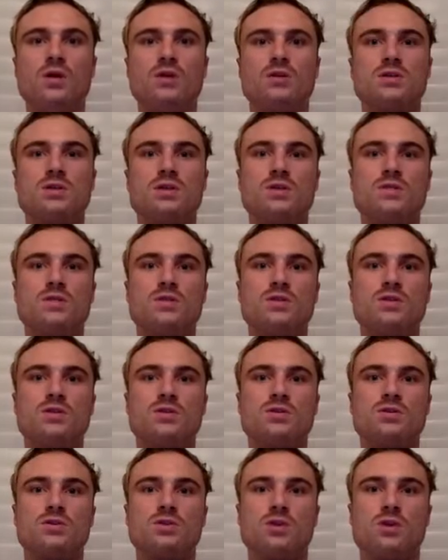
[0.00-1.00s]
deliveries
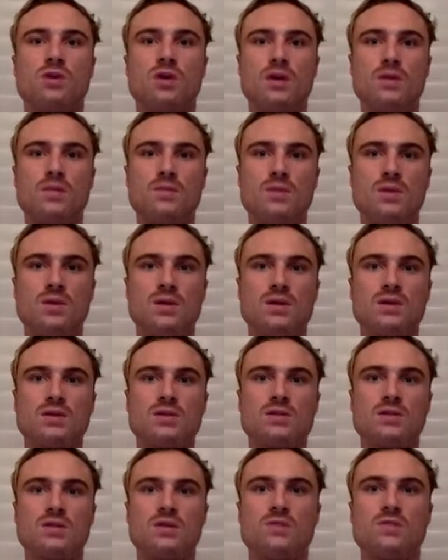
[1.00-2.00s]
on time,
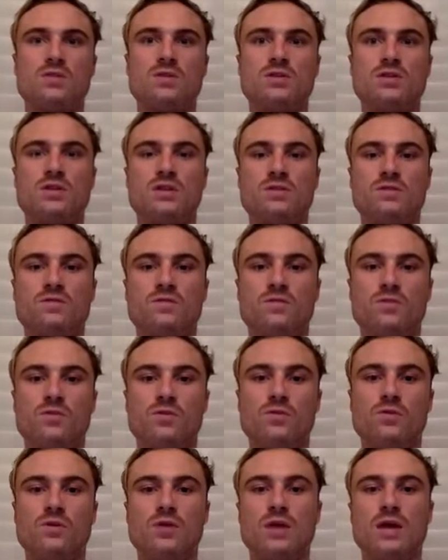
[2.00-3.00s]
deliveries in
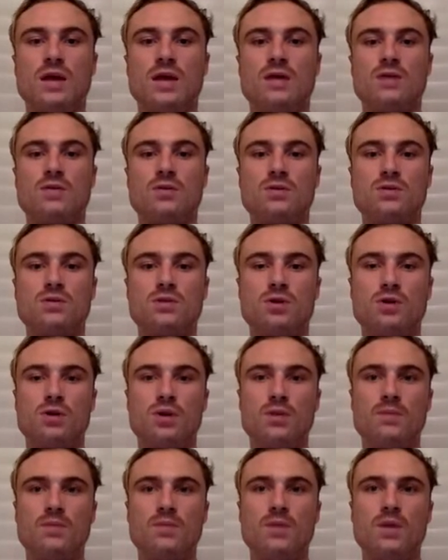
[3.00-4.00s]
full and on
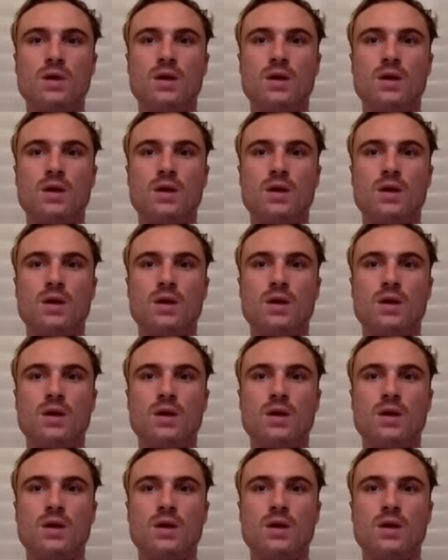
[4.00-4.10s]
time,